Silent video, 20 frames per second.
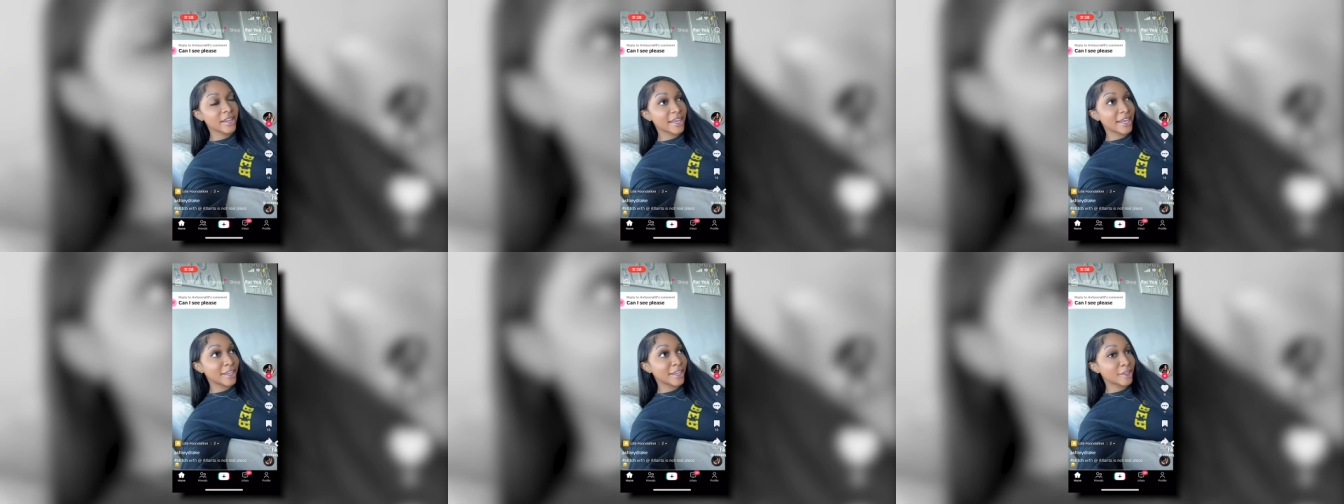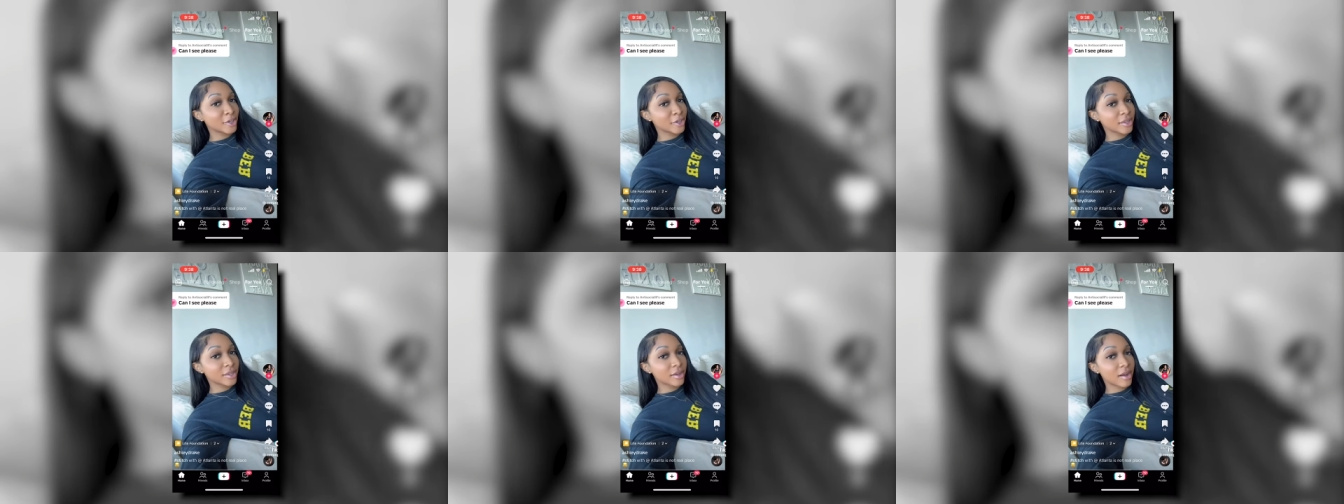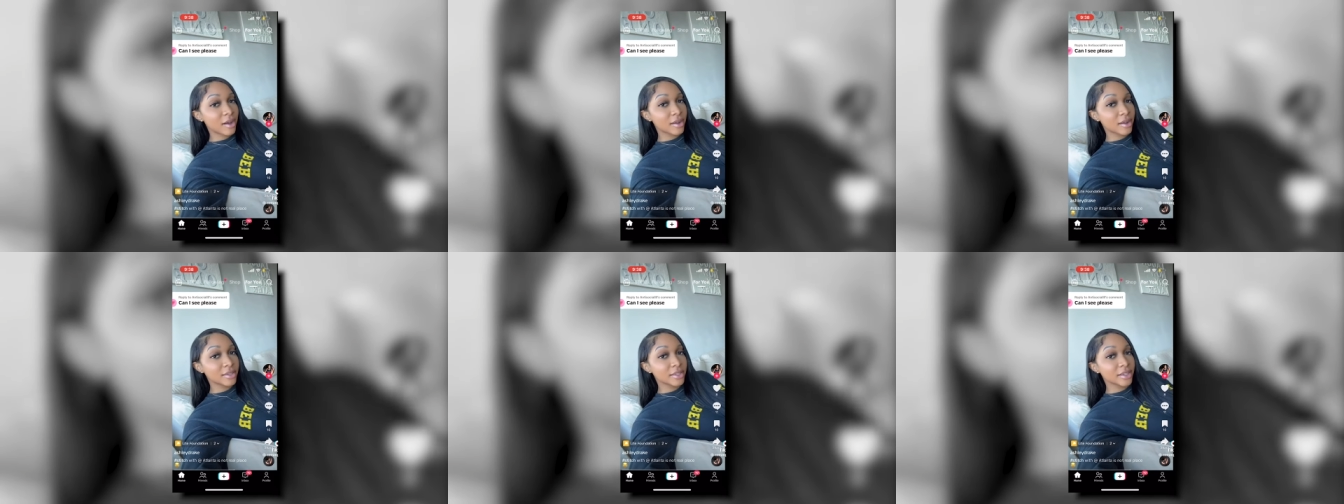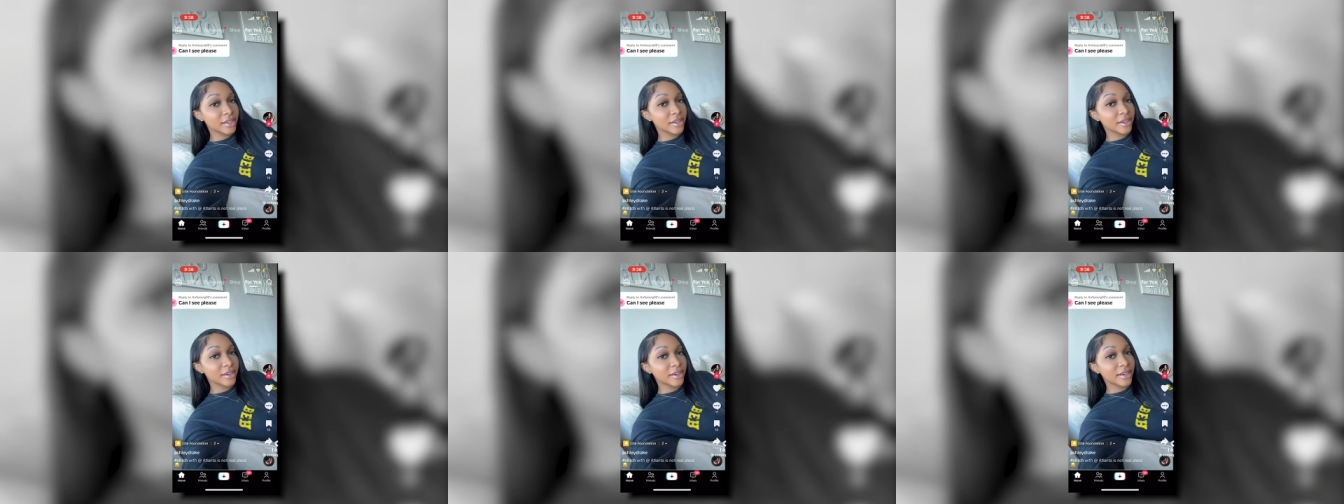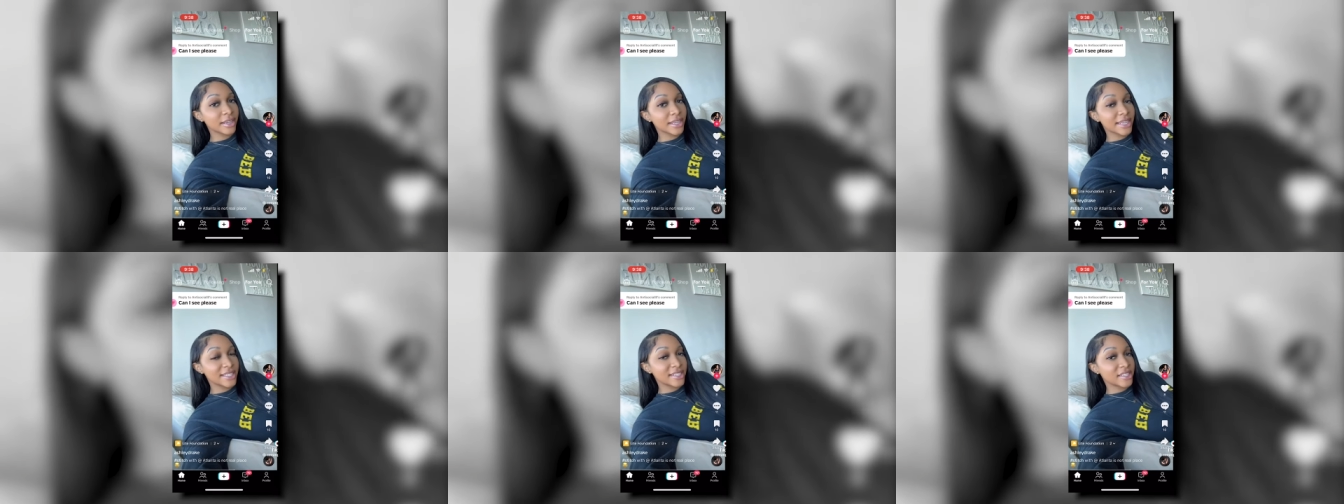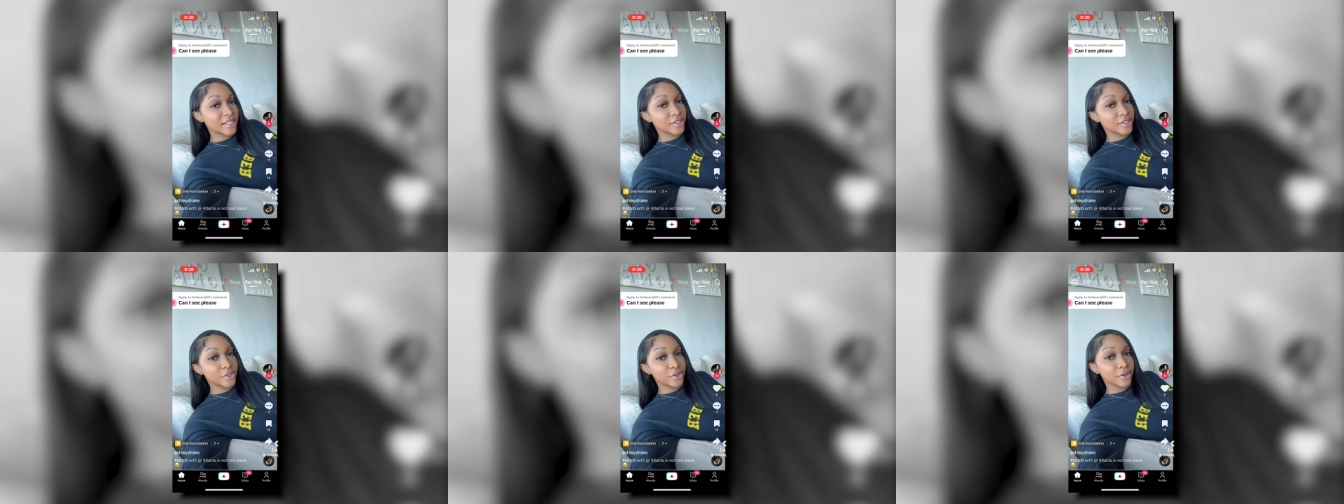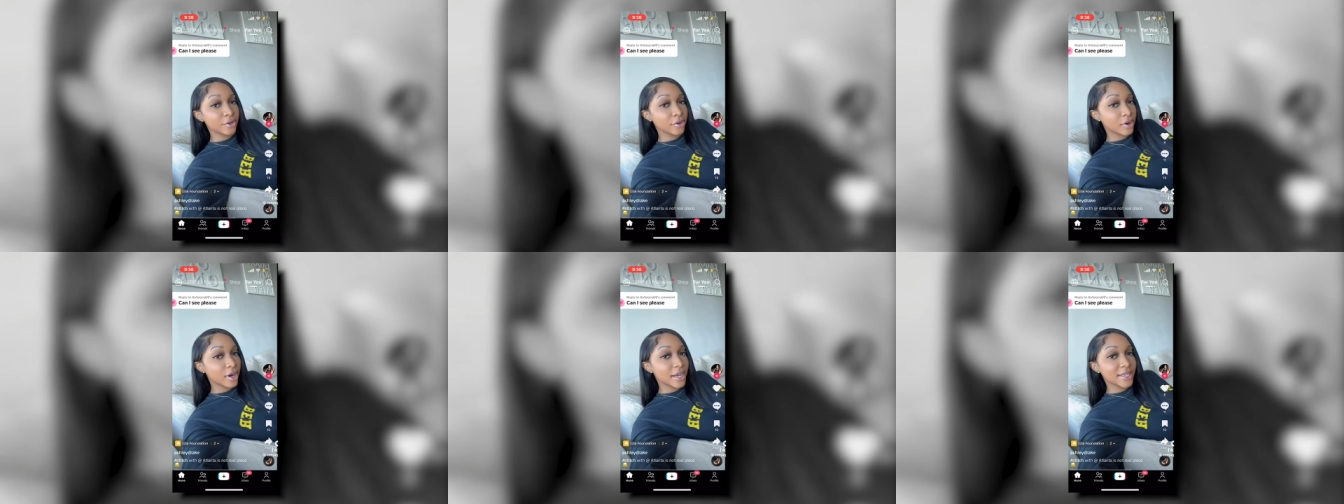He literally called her his sister
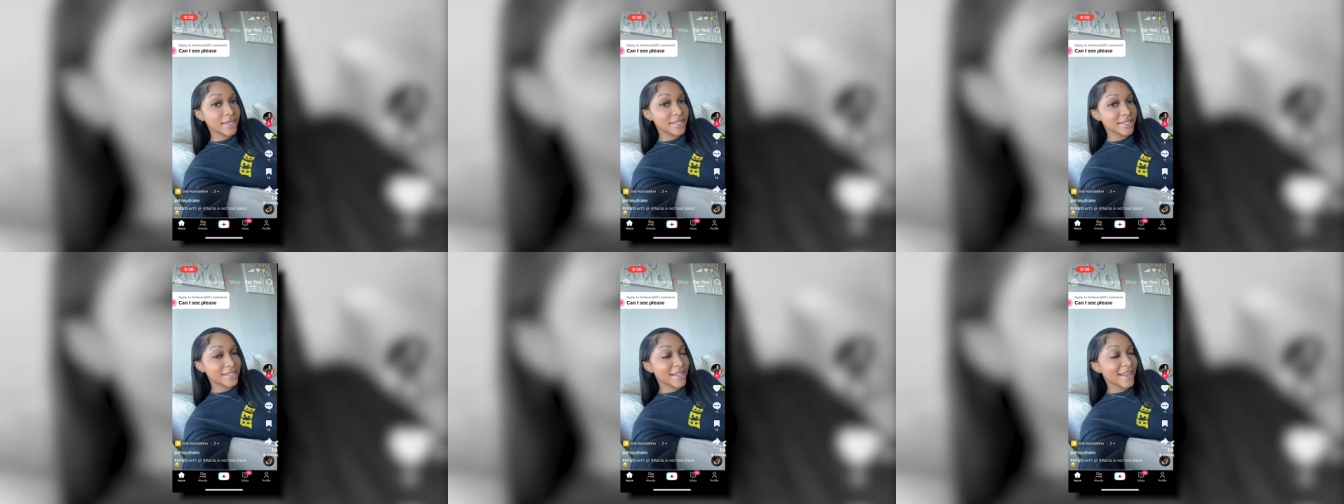in Christ.